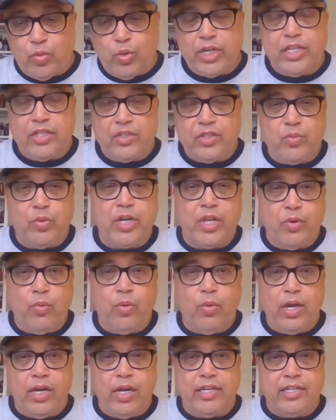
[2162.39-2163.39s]

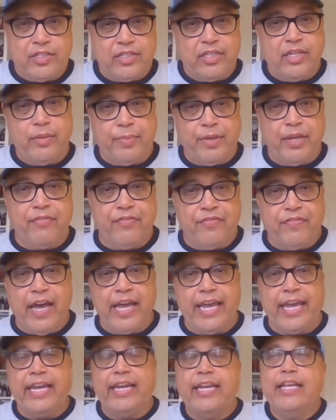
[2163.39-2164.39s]
2021 is going to be a
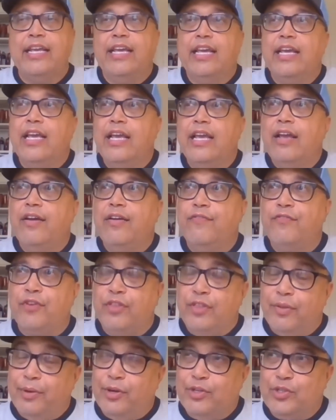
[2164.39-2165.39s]
fight
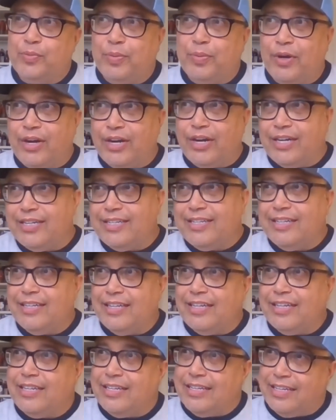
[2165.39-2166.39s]
for the most part,
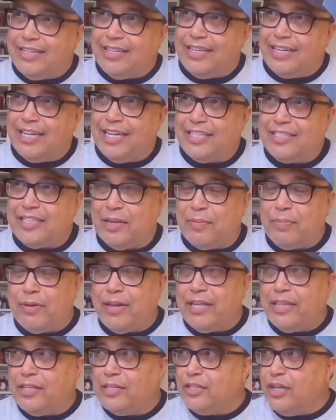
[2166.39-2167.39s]
unless they
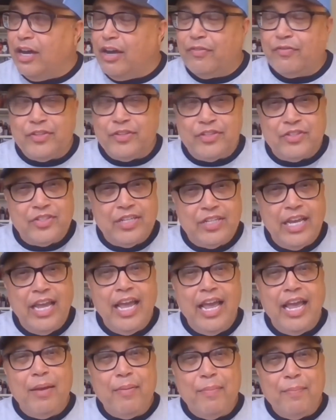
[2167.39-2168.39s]
play the Dolphins.
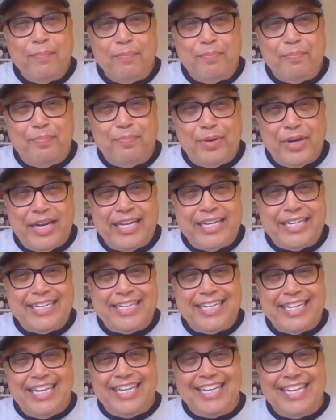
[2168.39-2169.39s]

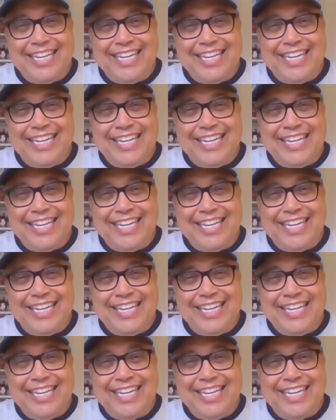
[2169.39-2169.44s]
But